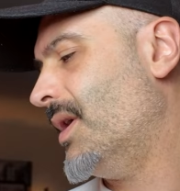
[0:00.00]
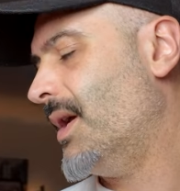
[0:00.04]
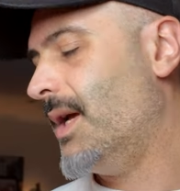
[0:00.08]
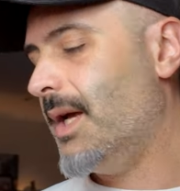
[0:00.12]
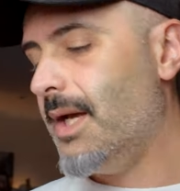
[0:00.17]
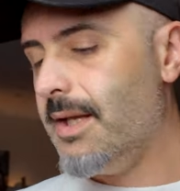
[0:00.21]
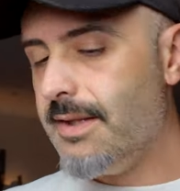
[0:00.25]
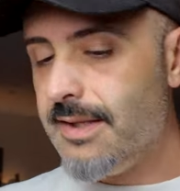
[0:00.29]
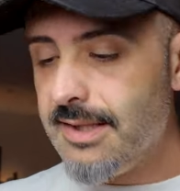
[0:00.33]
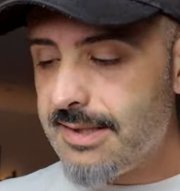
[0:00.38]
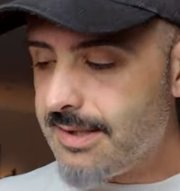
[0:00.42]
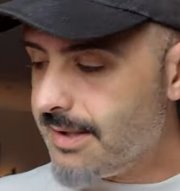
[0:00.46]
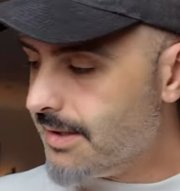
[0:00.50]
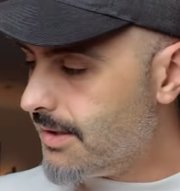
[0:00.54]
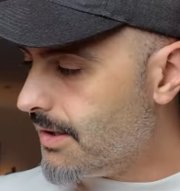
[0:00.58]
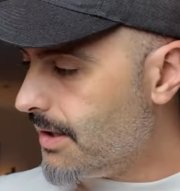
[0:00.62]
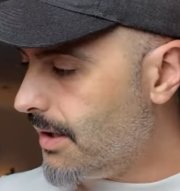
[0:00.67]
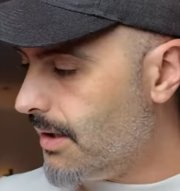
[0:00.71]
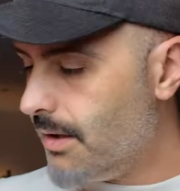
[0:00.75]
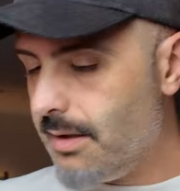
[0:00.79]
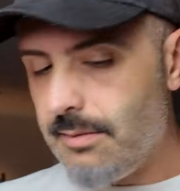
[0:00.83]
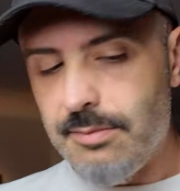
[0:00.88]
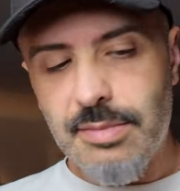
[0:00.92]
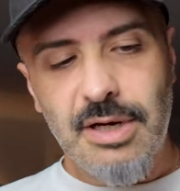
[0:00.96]
And this is
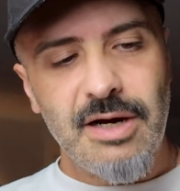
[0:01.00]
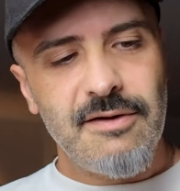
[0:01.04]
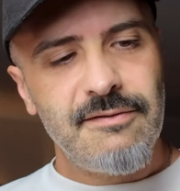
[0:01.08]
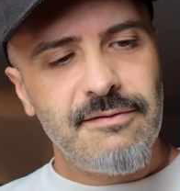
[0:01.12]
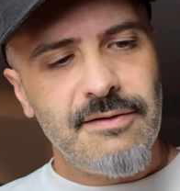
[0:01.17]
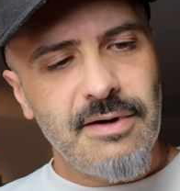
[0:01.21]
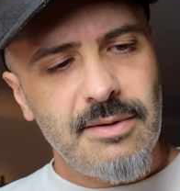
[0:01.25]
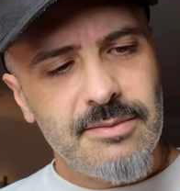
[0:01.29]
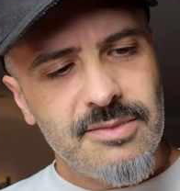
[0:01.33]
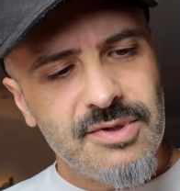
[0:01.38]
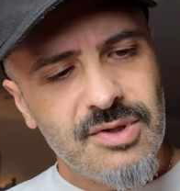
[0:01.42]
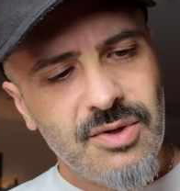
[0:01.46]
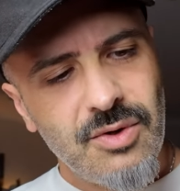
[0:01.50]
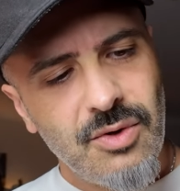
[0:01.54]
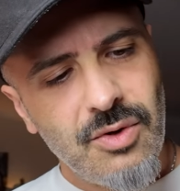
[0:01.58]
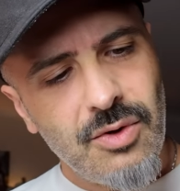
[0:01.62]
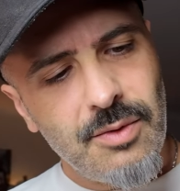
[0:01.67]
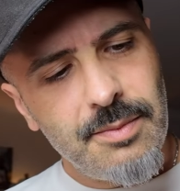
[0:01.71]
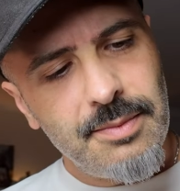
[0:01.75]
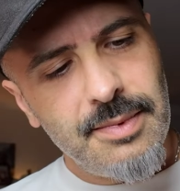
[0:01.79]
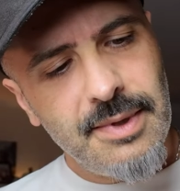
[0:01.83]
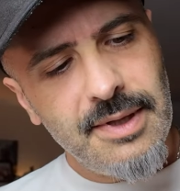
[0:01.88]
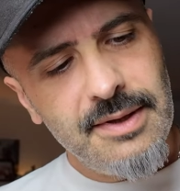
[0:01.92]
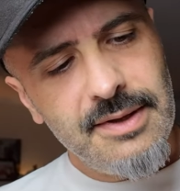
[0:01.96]
a Parfums
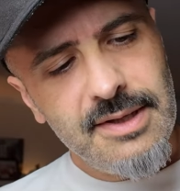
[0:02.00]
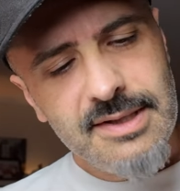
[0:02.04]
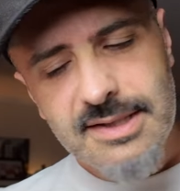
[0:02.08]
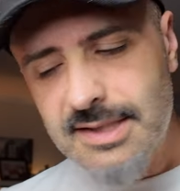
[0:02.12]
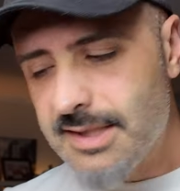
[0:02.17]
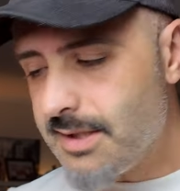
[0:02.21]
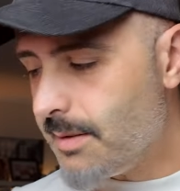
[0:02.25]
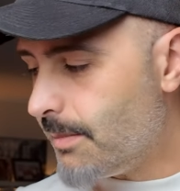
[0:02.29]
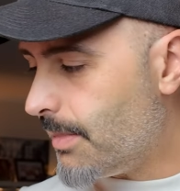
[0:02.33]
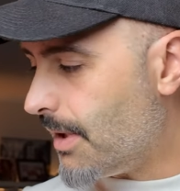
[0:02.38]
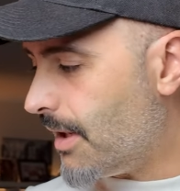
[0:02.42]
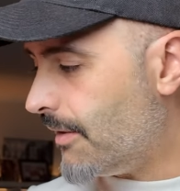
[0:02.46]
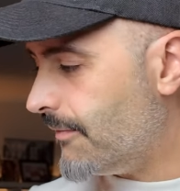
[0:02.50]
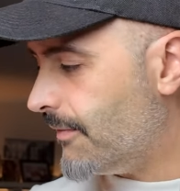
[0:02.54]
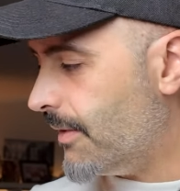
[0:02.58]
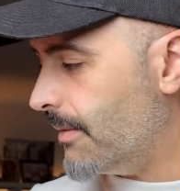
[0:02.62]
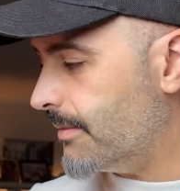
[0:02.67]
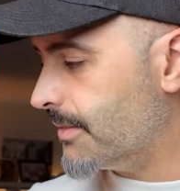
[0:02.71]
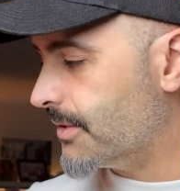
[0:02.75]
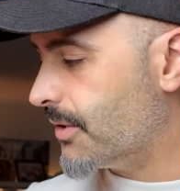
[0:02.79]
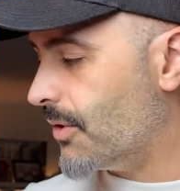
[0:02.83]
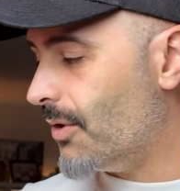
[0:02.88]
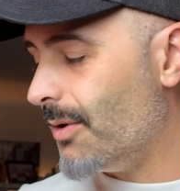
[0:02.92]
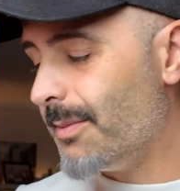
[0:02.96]
Corp, and this is a
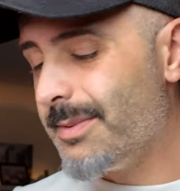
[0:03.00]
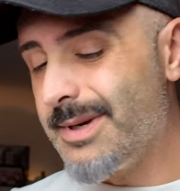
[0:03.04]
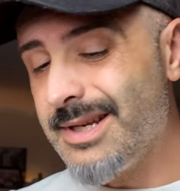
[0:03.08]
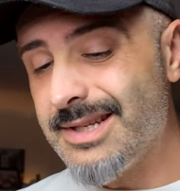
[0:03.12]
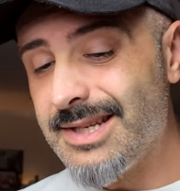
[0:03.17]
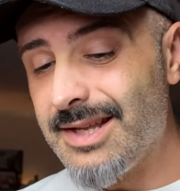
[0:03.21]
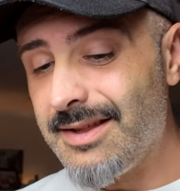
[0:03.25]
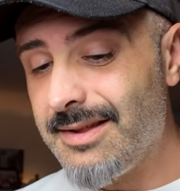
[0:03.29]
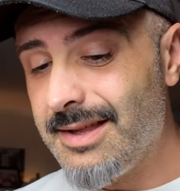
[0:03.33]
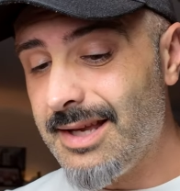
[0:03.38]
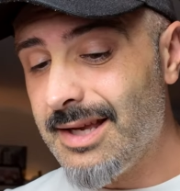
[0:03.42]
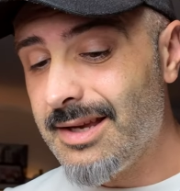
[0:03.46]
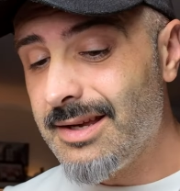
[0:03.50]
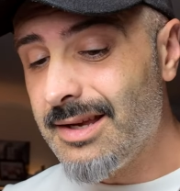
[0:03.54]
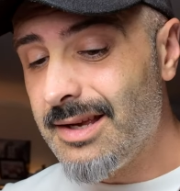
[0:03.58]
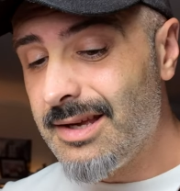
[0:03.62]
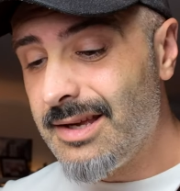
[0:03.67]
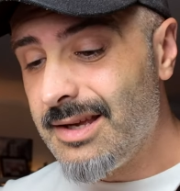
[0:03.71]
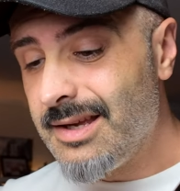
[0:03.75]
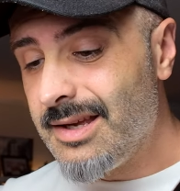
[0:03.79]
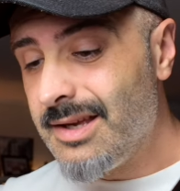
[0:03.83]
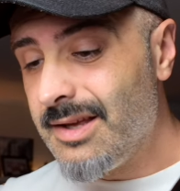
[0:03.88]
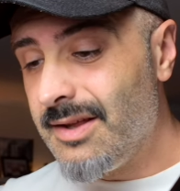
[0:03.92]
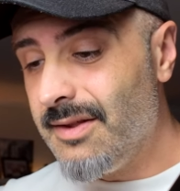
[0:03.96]
Parfums Corp because I think
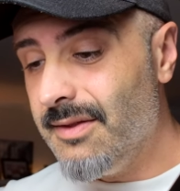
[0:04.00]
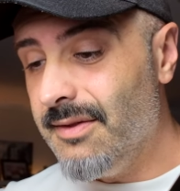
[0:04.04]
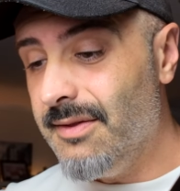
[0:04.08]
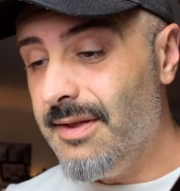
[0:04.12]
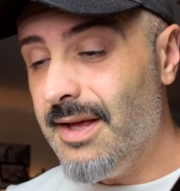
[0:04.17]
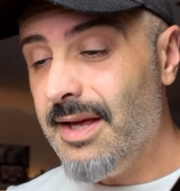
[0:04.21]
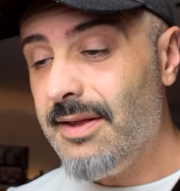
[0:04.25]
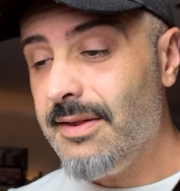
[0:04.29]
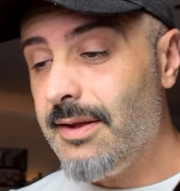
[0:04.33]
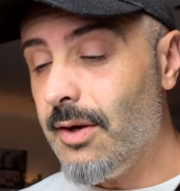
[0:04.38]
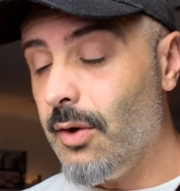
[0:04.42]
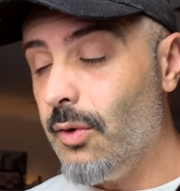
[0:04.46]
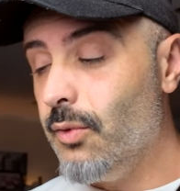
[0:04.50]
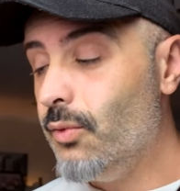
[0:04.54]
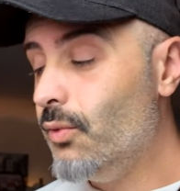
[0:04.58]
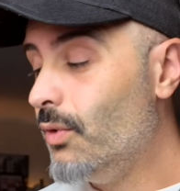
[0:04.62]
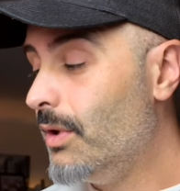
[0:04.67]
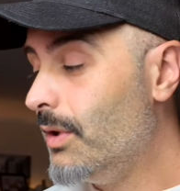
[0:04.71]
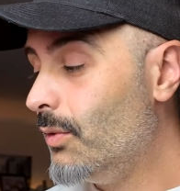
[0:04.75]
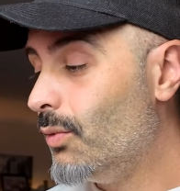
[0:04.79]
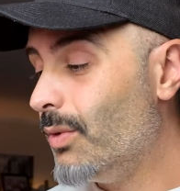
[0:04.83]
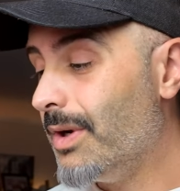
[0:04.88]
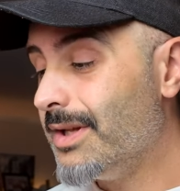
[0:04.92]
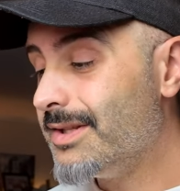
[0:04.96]
they're the
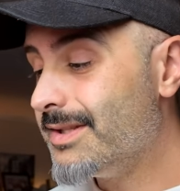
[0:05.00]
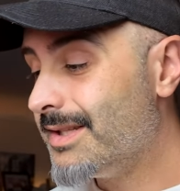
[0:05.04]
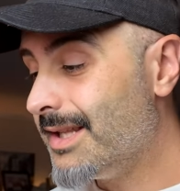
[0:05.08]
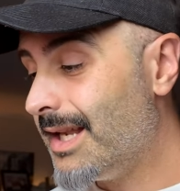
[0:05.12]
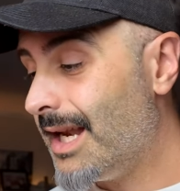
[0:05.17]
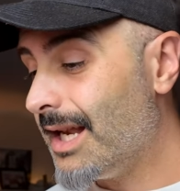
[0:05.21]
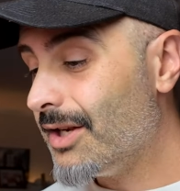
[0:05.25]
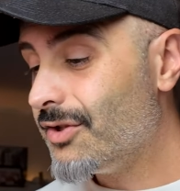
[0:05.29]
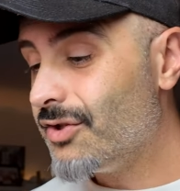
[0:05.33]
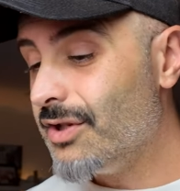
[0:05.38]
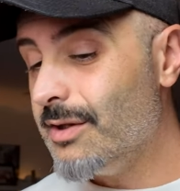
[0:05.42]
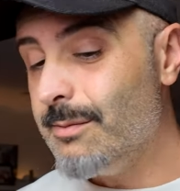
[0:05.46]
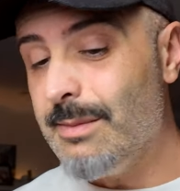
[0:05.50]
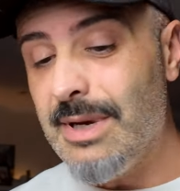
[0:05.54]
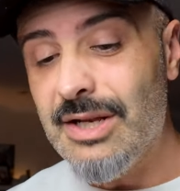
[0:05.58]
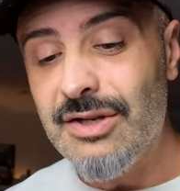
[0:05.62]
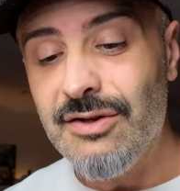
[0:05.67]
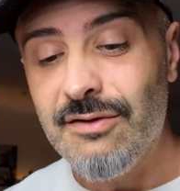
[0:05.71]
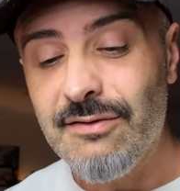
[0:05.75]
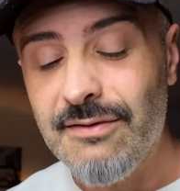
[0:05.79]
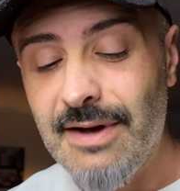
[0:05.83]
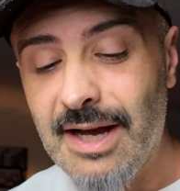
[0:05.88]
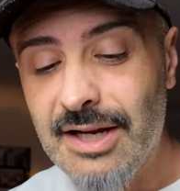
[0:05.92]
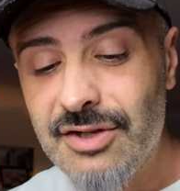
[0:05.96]
only ones that actually
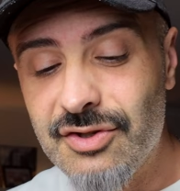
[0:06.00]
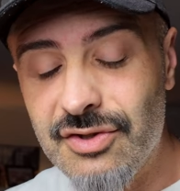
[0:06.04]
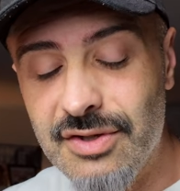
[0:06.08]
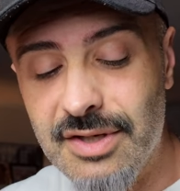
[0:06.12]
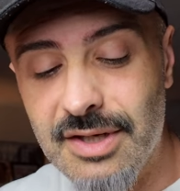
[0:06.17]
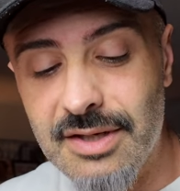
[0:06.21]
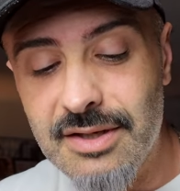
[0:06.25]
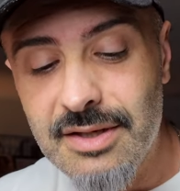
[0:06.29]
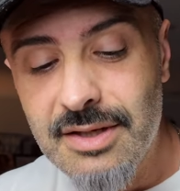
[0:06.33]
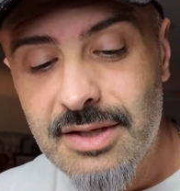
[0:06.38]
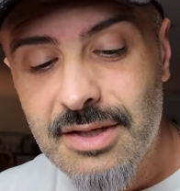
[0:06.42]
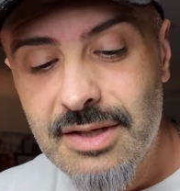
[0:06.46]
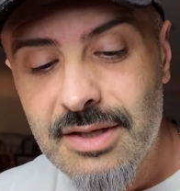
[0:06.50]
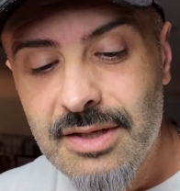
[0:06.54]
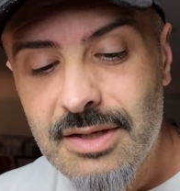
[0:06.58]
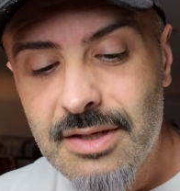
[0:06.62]
manufactured it.